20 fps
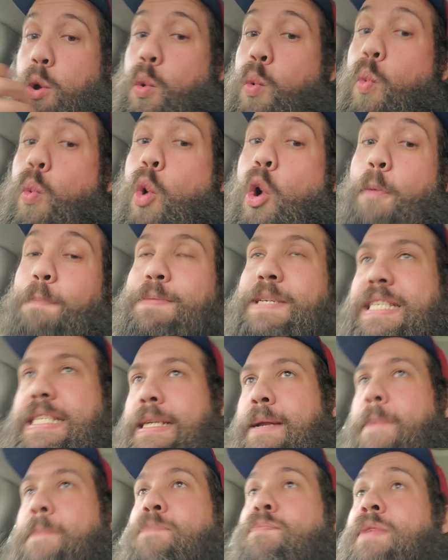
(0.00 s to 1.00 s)
Whoops.
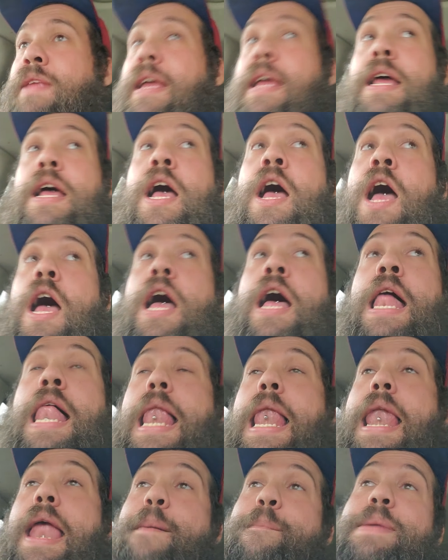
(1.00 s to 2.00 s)

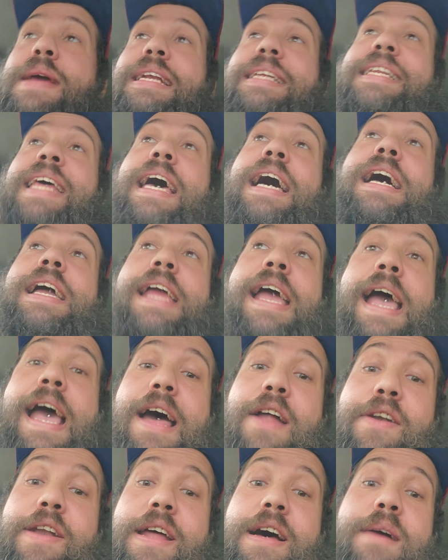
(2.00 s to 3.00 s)
Let me tell you
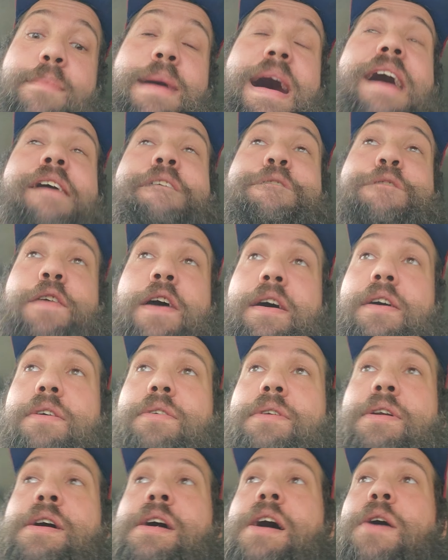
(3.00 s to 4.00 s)
how dumb I felt
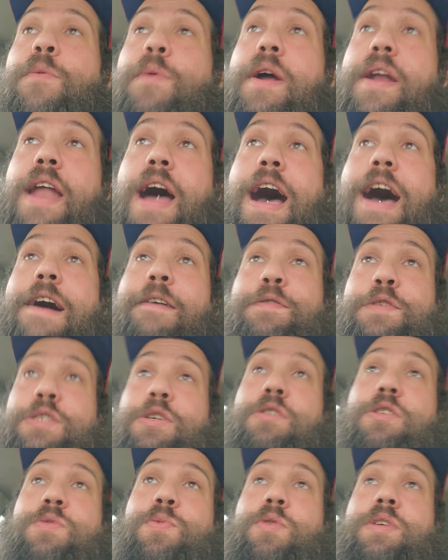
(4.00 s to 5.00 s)
when
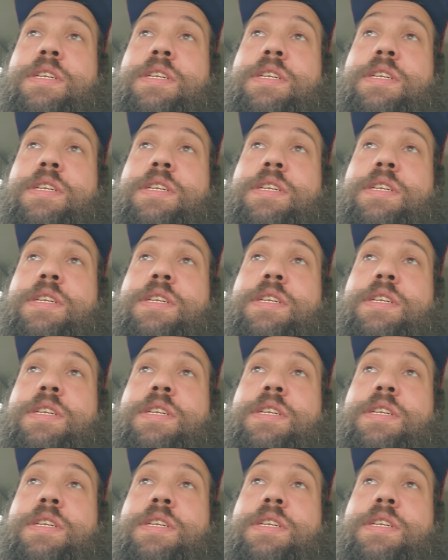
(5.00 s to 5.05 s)
officers were